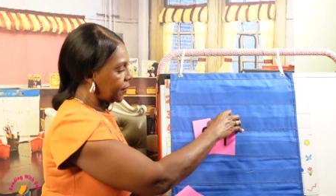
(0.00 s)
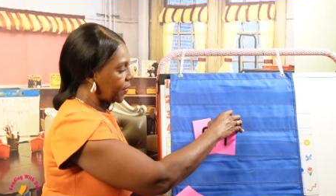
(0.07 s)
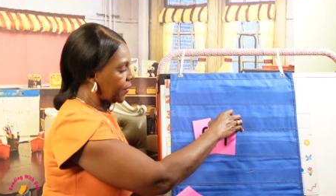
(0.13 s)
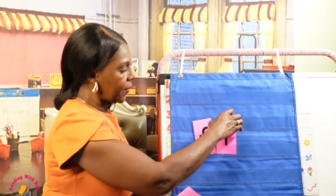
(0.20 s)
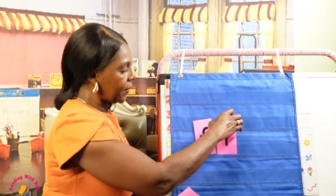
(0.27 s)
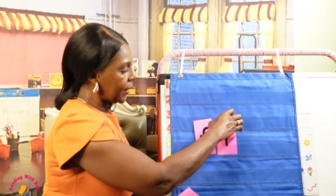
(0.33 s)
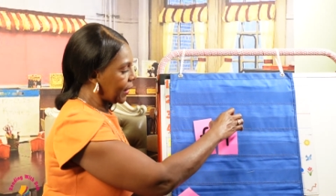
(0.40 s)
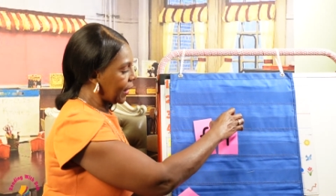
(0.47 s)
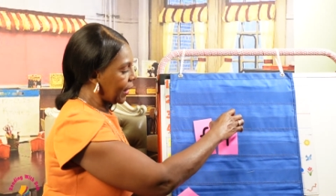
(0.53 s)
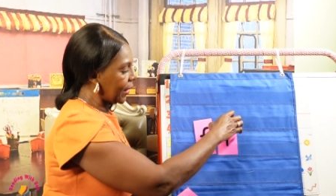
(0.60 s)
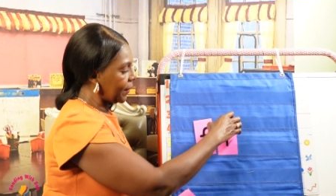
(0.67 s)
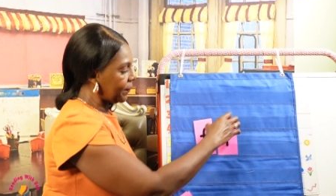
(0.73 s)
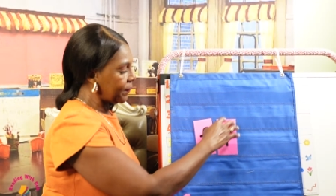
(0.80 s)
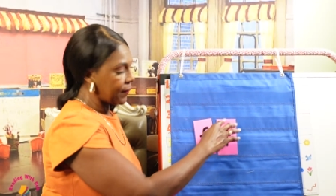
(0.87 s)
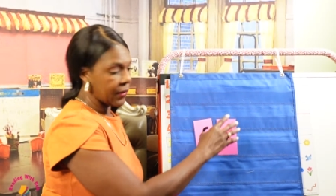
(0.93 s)

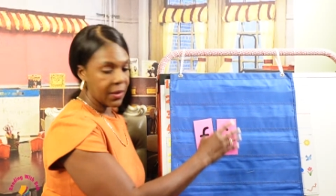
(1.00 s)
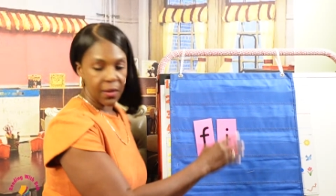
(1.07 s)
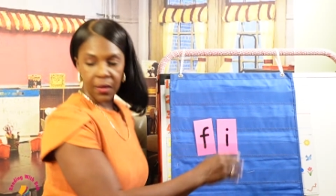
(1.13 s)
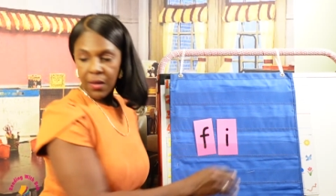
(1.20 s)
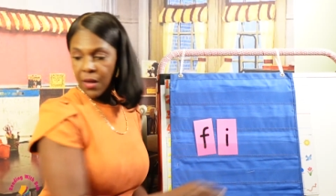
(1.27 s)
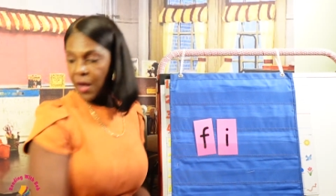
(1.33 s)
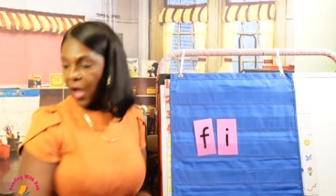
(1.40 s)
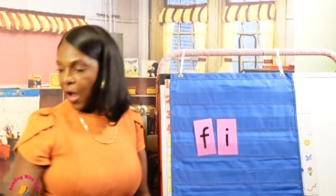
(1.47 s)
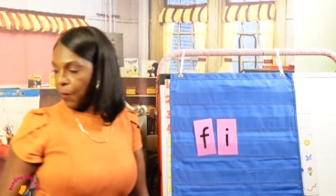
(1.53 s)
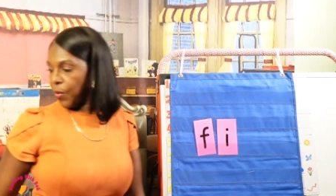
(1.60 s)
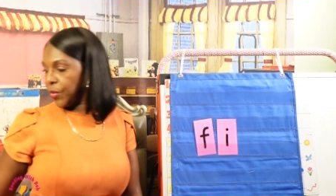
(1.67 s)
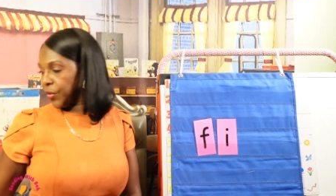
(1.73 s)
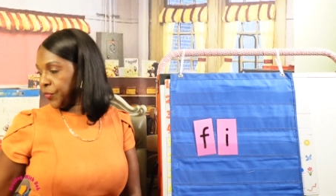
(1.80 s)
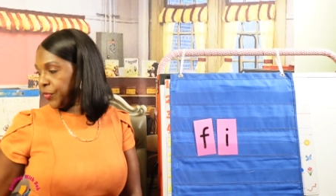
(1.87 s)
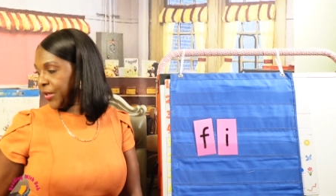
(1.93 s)
Okay. How
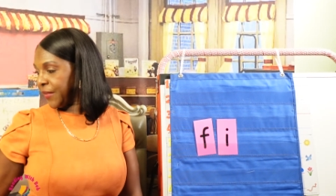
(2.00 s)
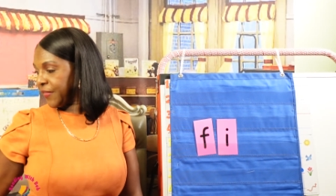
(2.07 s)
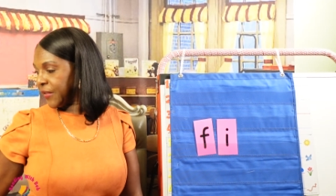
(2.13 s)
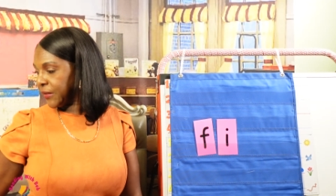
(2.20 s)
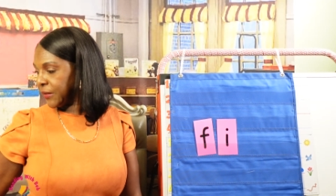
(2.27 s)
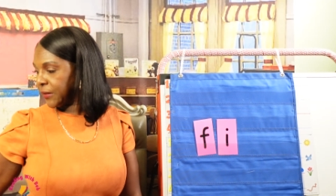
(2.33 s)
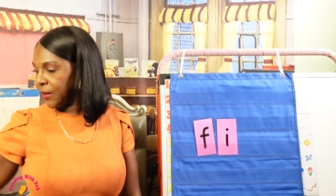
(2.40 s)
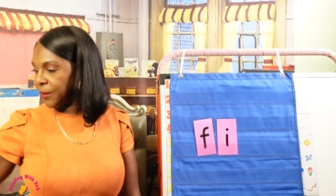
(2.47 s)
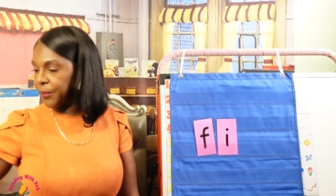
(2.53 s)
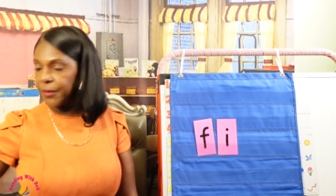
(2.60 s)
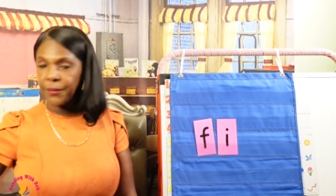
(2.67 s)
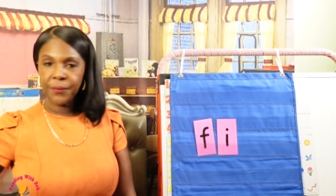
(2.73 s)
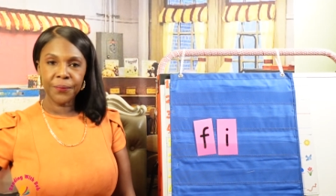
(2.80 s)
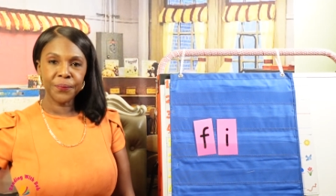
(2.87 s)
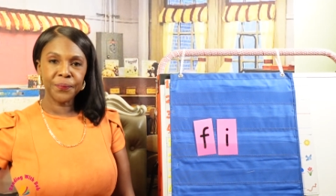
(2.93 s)
would we read this syllable?